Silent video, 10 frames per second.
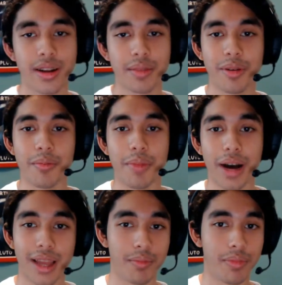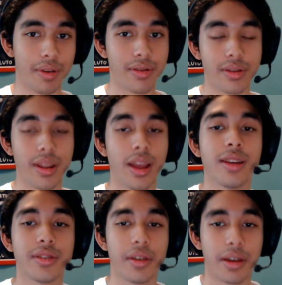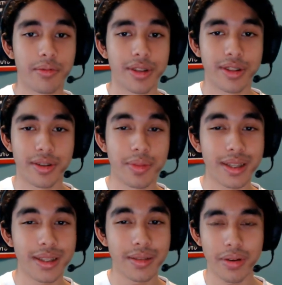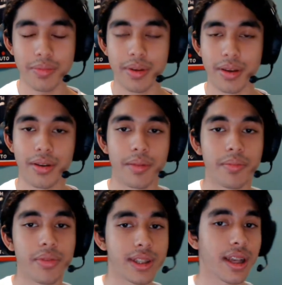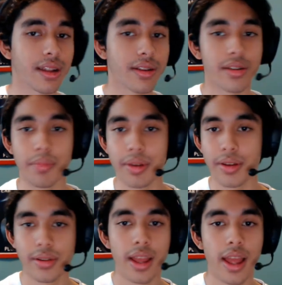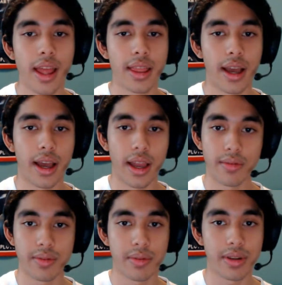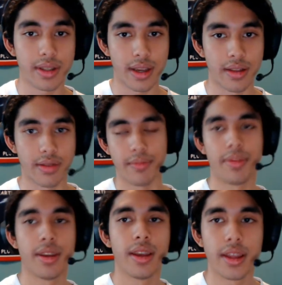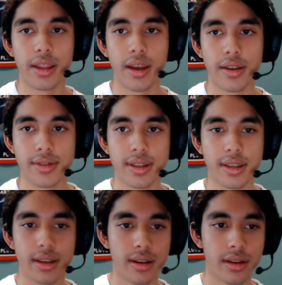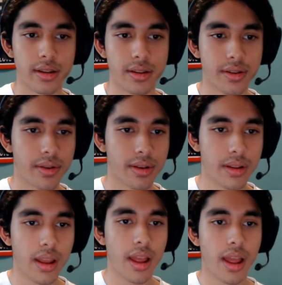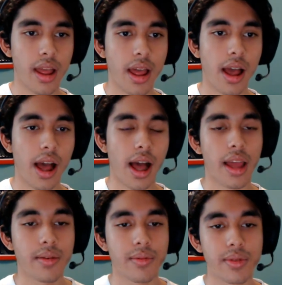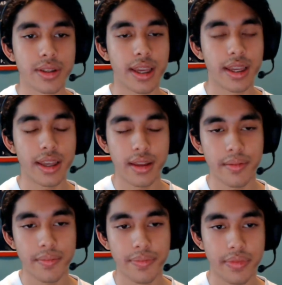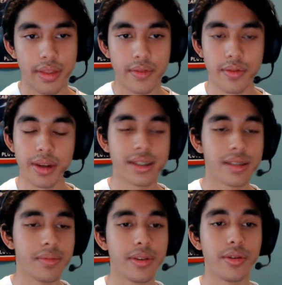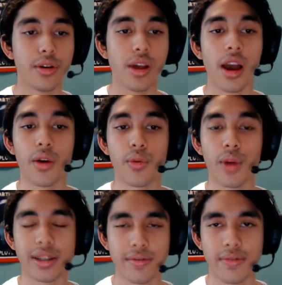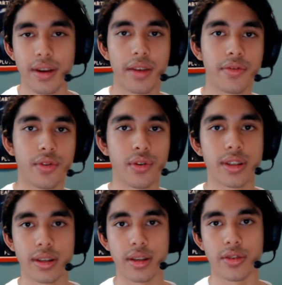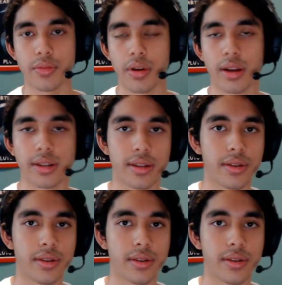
my build. So I went to PC Part Picker and put together the build that I was putting together. Now as you see on the screen, I was taking for my CPU a Ryzen 5 3600 processor,